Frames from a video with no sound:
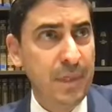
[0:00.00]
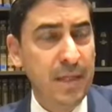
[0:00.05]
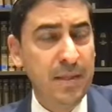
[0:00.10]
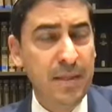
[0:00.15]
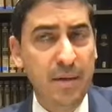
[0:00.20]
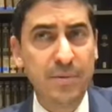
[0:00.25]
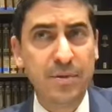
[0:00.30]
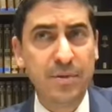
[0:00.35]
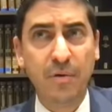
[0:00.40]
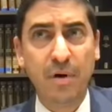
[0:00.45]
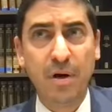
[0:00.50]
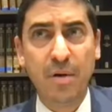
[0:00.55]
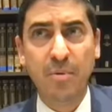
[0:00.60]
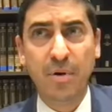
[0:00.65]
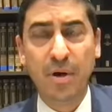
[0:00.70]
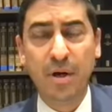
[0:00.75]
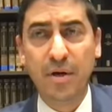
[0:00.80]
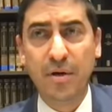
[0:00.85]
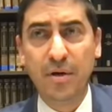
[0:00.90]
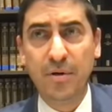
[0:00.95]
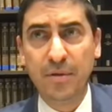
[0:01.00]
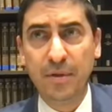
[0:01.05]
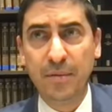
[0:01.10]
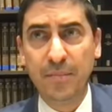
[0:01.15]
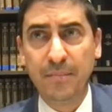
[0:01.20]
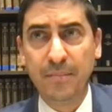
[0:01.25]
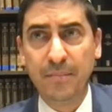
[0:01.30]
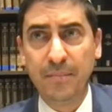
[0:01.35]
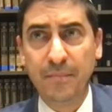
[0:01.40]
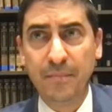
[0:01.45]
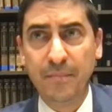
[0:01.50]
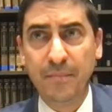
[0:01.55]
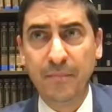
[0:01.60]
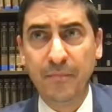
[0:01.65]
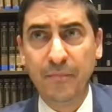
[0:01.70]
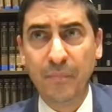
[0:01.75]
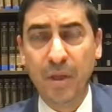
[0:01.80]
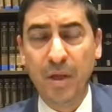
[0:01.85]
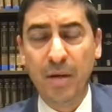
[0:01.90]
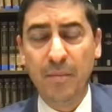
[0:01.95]
and that was already Briat HaOlam.
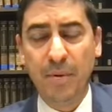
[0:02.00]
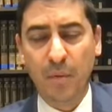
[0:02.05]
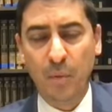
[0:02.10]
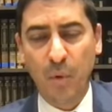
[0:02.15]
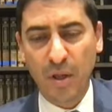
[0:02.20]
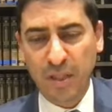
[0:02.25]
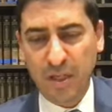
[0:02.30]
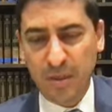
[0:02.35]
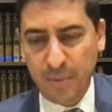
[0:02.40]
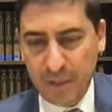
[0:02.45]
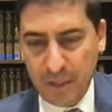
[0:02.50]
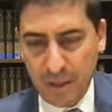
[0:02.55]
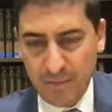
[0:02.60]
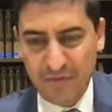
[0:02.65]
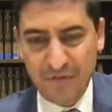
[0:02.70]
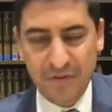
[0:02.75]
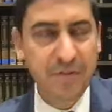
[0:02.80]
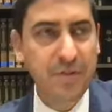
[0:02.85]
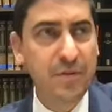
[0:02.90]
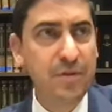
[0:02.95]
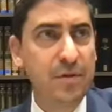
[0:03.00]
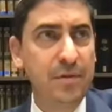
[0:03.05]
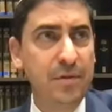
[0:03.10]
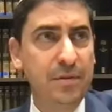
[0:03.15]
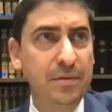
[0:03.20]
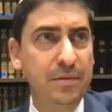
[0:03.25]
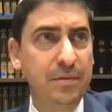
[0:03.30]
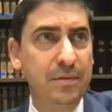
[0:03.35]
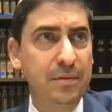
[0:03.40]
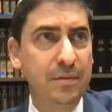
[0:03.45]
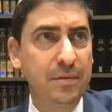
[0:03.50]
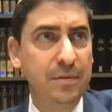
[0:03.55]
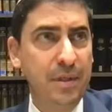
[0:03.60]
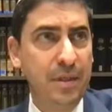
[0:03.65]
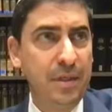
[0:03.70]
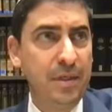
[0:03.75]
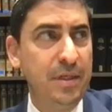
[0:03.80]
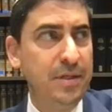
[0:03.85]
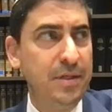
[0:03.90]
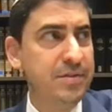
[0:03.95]
But when did it become physical?
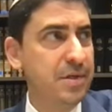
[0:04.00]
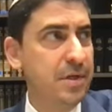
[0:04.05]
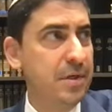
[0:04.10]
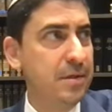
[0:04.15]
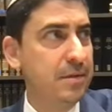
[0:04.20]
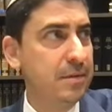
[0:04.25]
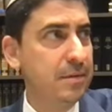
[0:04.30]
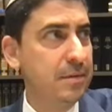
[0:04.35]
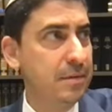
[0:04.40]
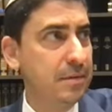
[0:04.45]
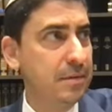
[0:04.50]
In Nissan.